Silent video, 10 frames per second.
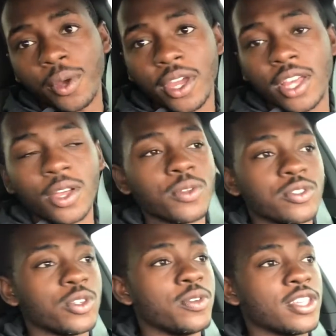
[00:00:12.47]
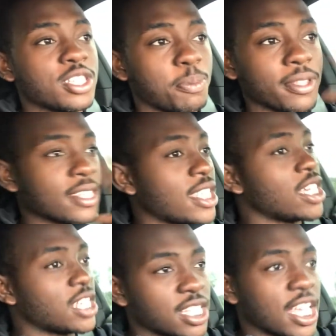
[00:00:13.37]
We're gonna go do this, put this
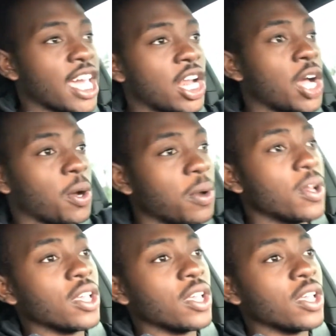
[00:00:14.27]
thing on the dyno.